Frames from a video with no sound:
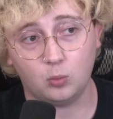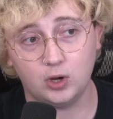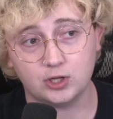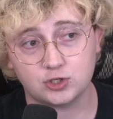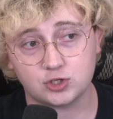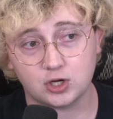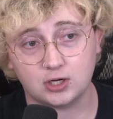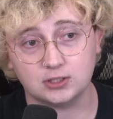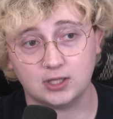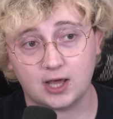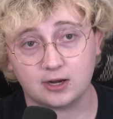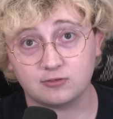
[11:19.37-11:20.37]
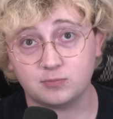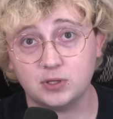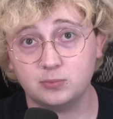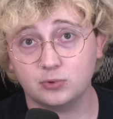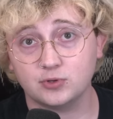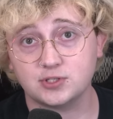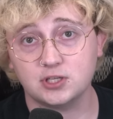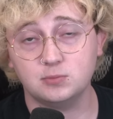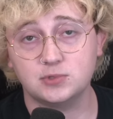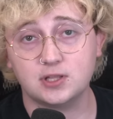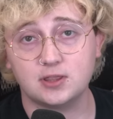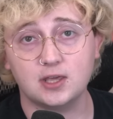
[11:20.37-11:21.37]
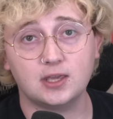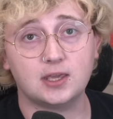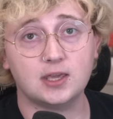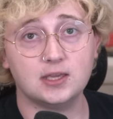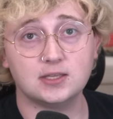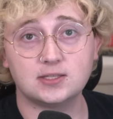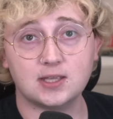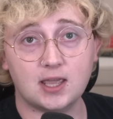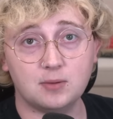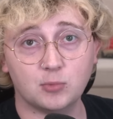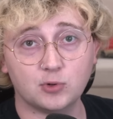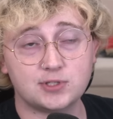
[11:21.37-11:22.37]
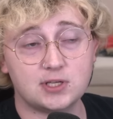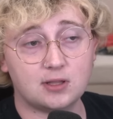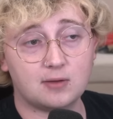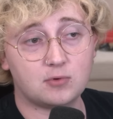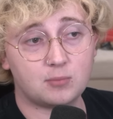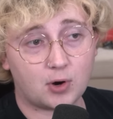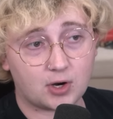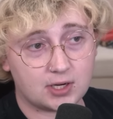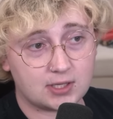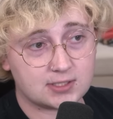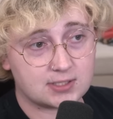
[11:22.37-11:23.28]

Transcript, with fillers: which a lot of people seem to think is a multi level marketing